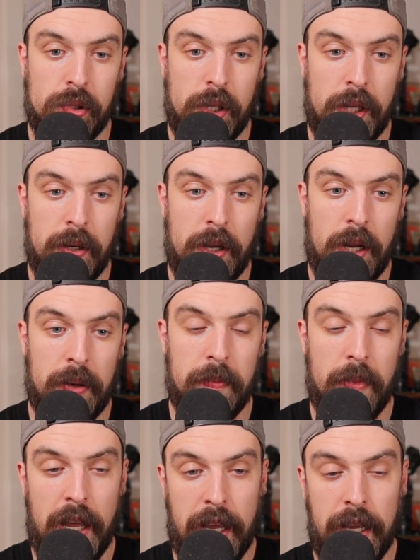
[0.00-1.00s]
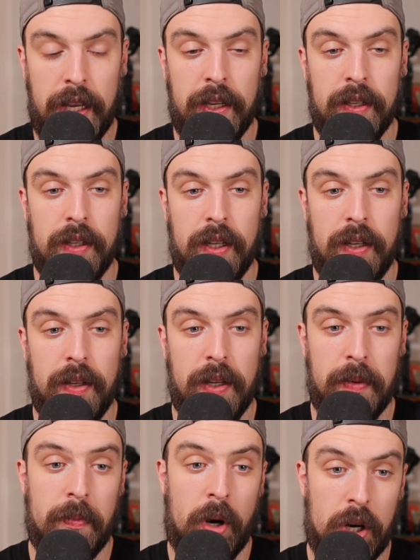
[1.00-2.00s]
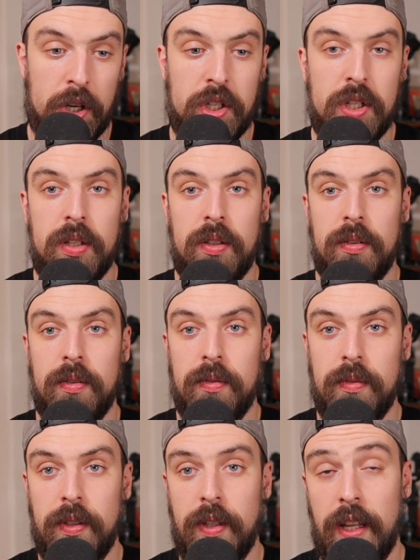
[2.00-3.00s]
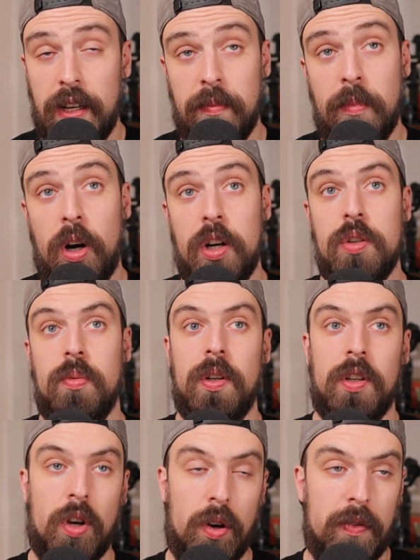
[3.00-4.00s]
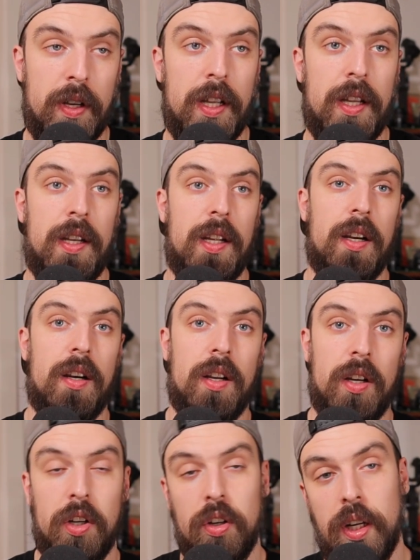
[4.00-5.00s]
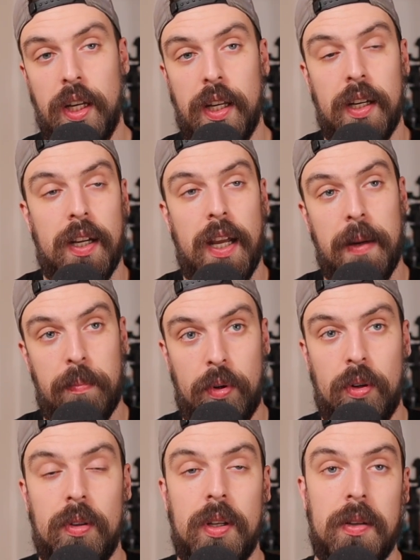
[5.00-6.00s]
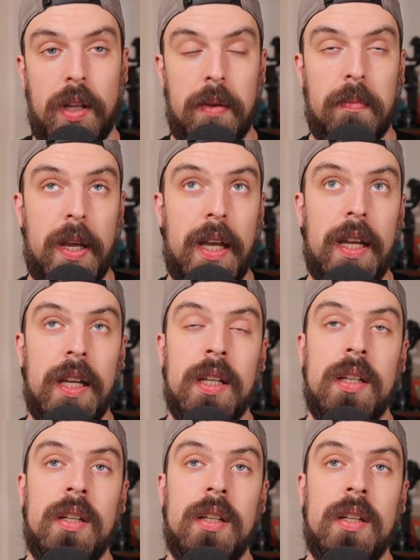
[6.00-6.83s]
in May, in March, end of March, when COVID hit here in Hungary, in April and May,